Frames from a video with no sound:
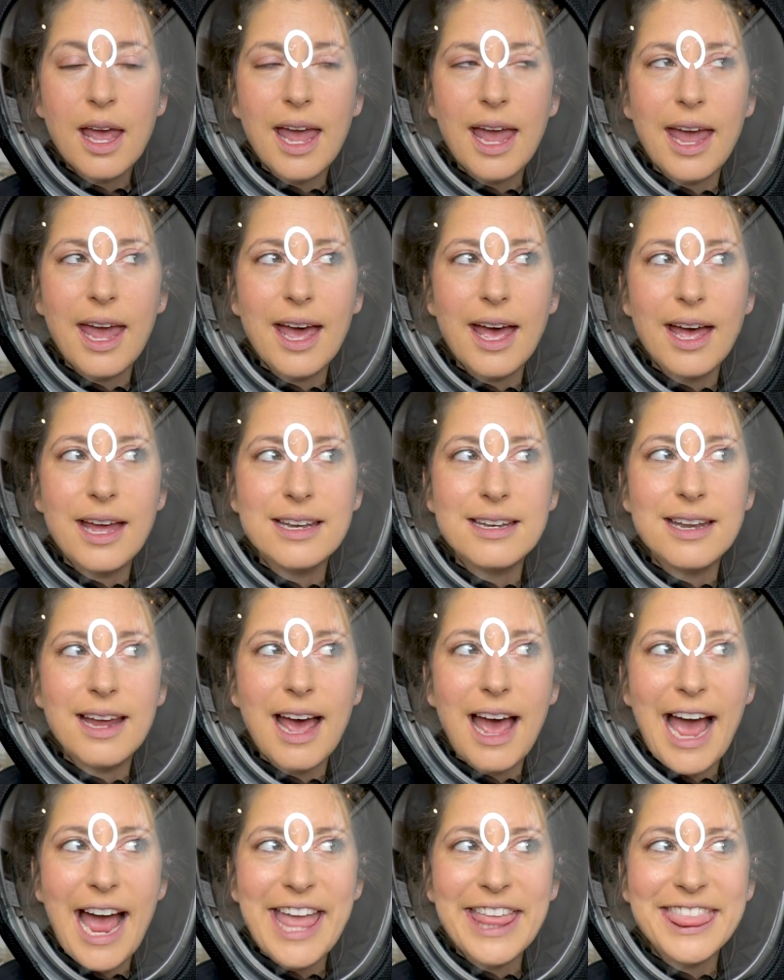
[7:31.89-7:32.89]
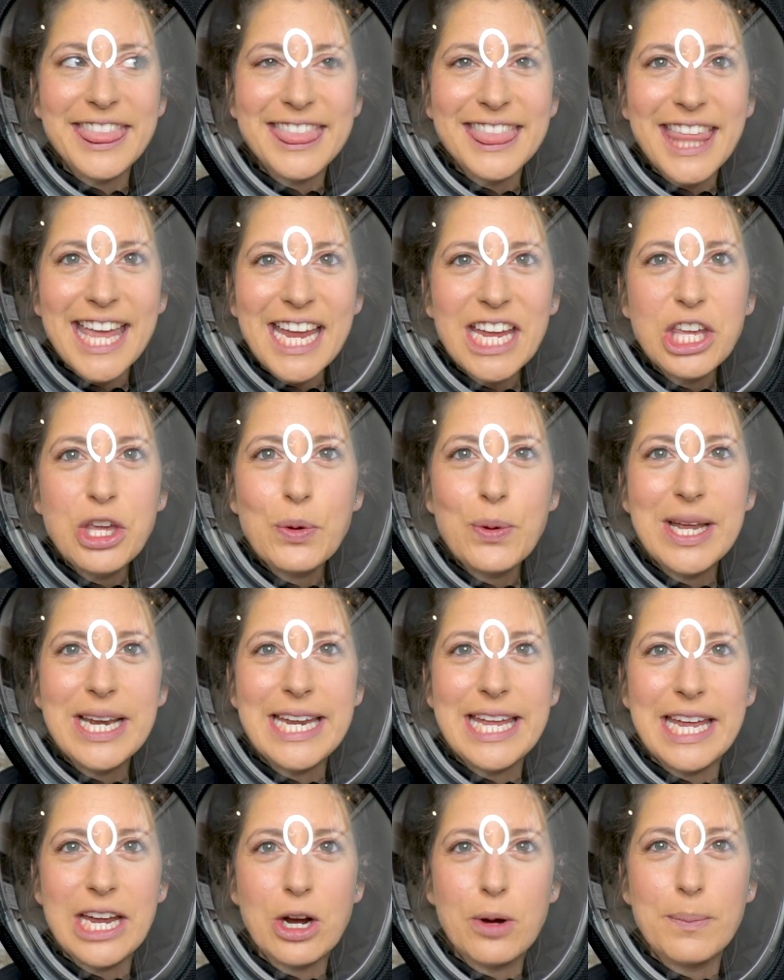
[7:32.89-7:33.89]
And I think you
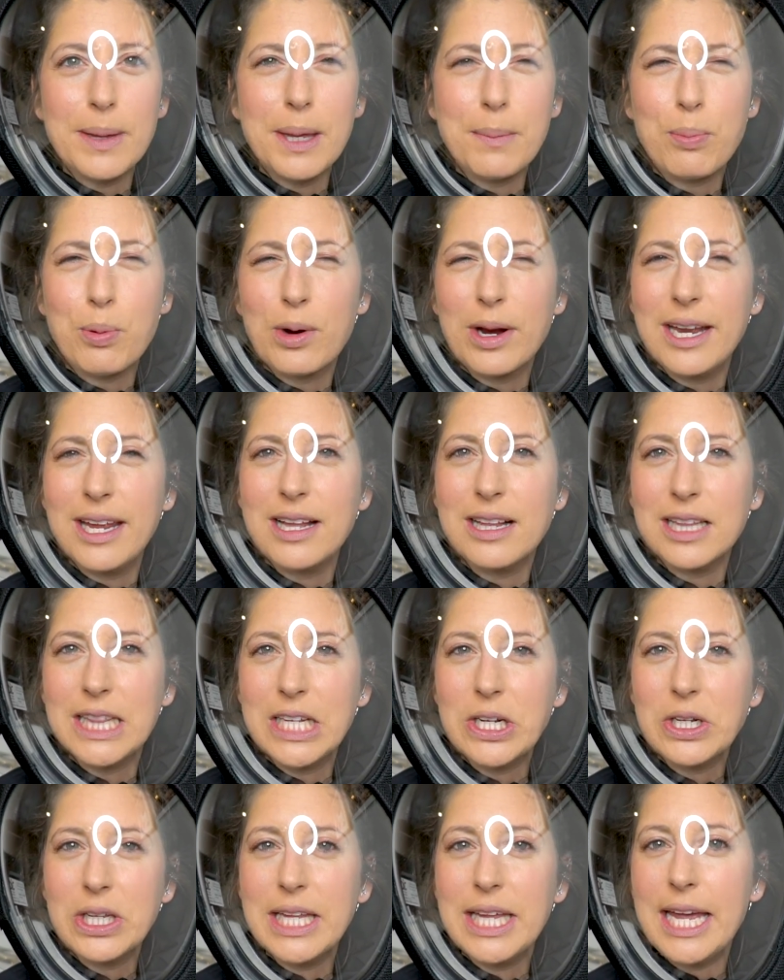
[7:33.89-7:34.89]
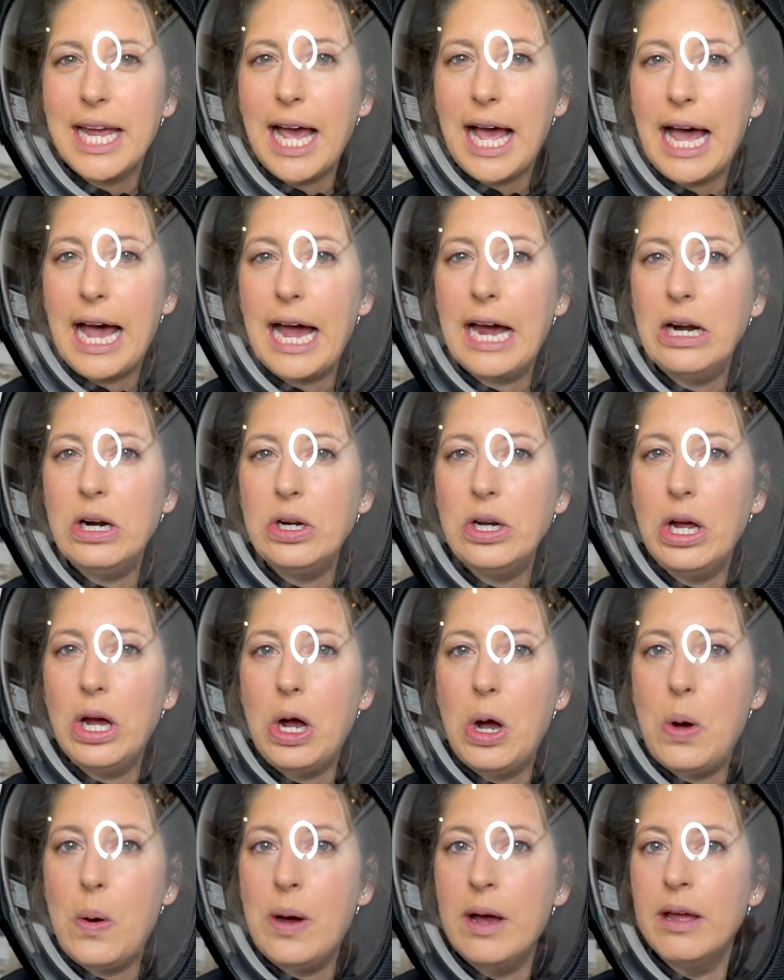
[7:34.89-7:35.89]
can hear me pretty clearly. I don't
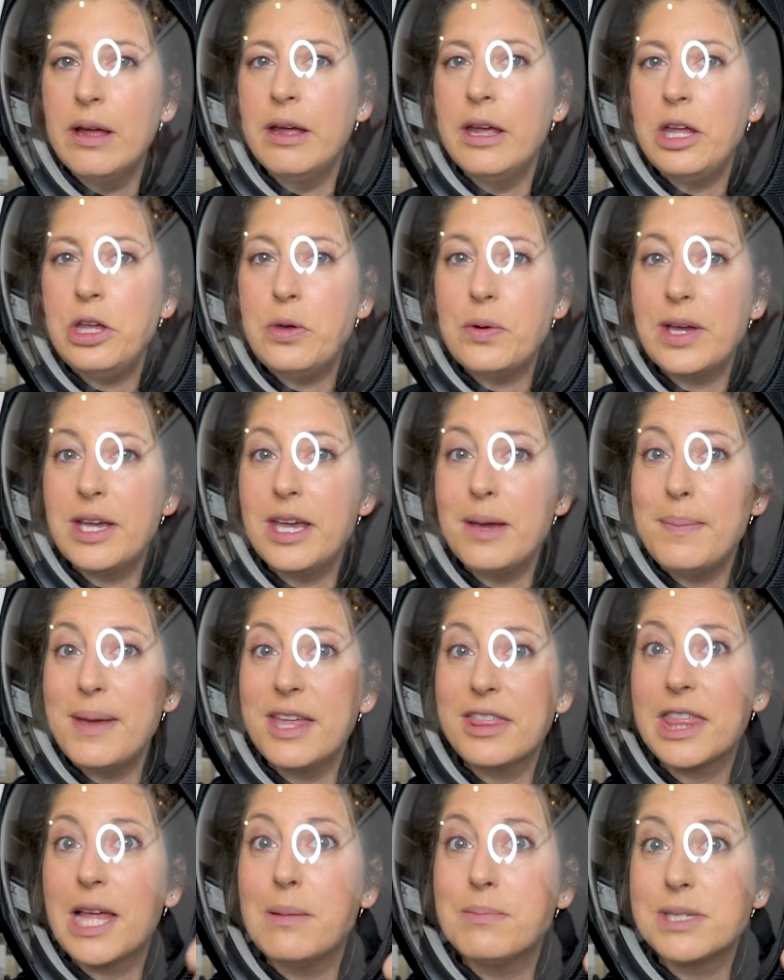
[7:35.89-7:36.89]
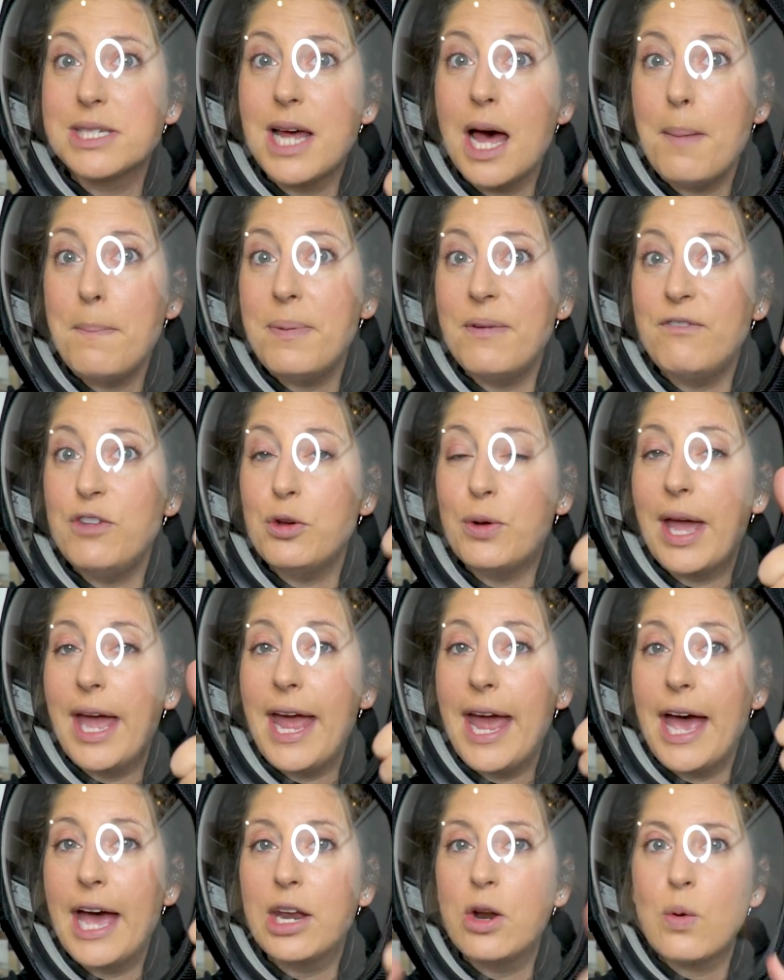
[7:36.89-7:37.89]
know, you can give me a thumbs up if you
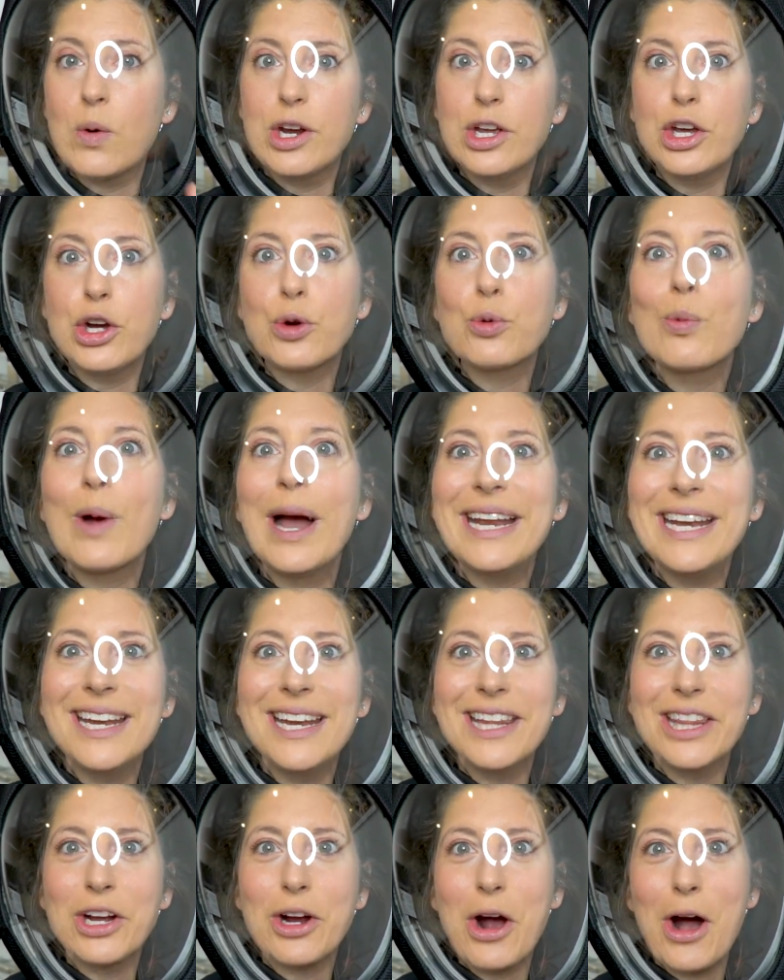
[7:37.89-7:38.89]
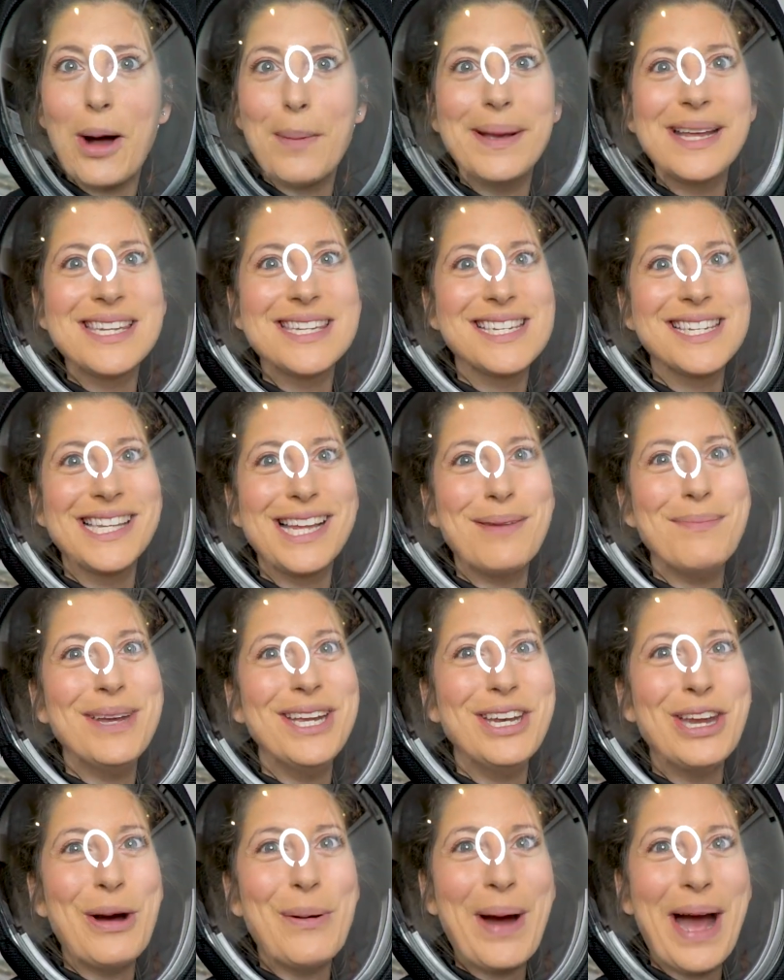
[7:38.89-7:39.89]
can, or you can write it in the comments and let me
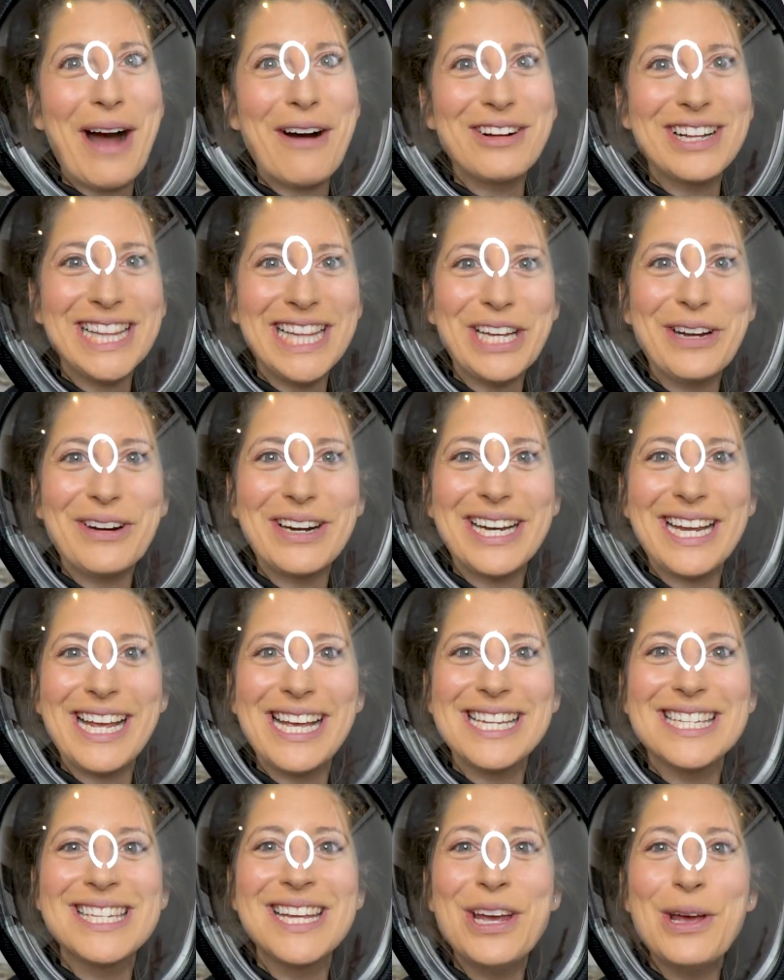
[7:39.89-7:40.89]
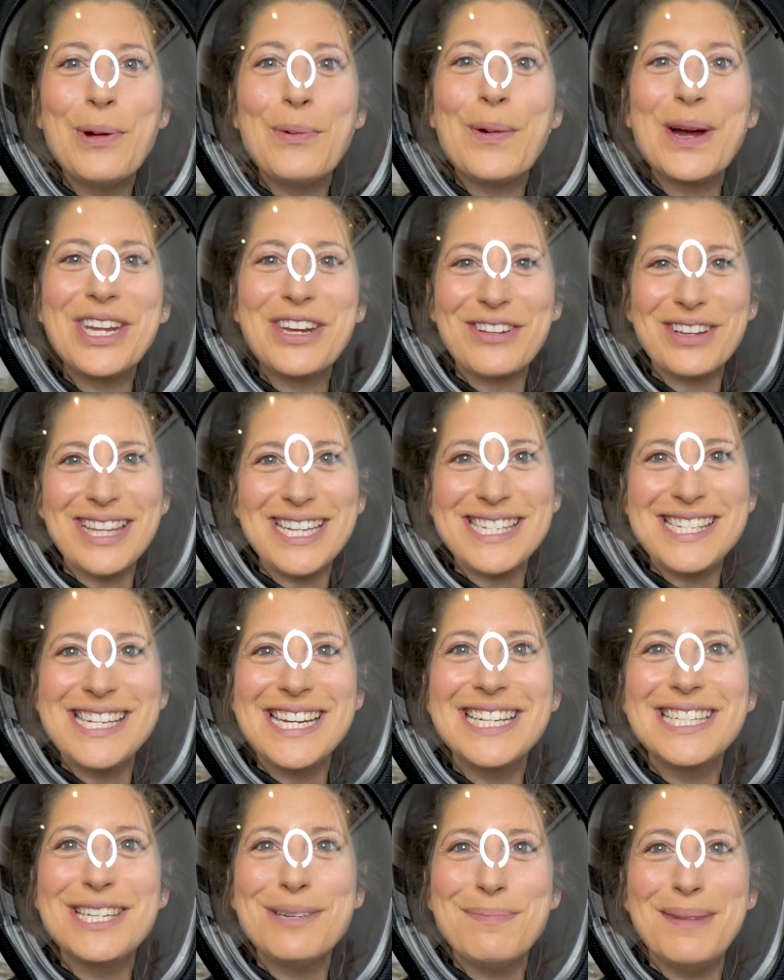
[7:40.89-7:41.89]
know how clear it is when you're
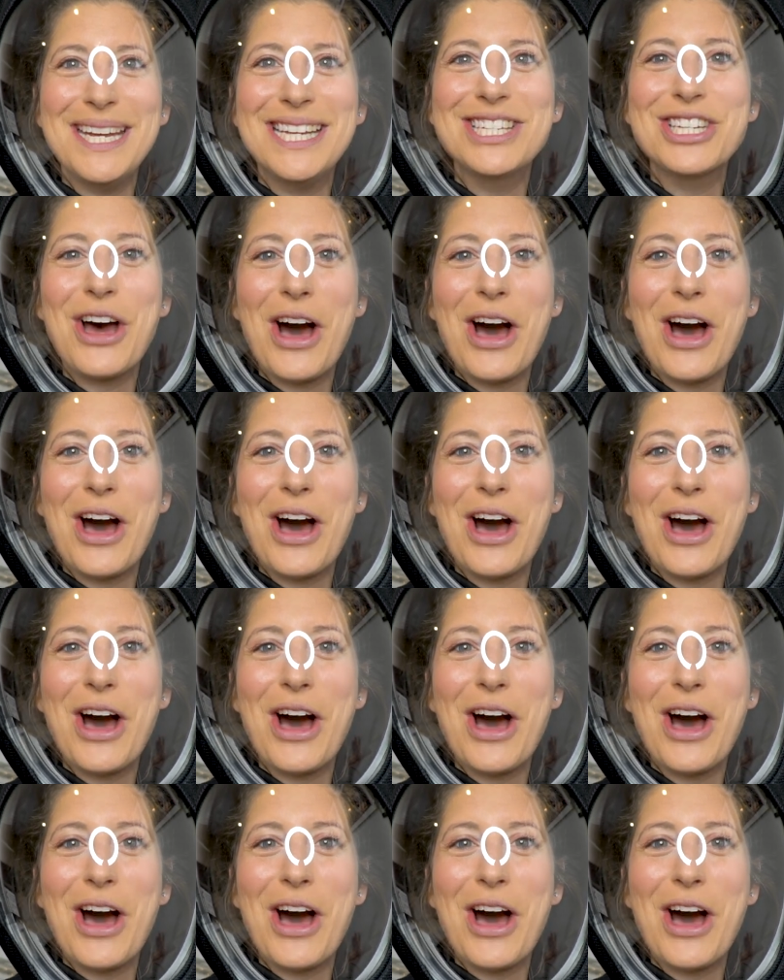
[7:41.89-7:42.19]
listening to me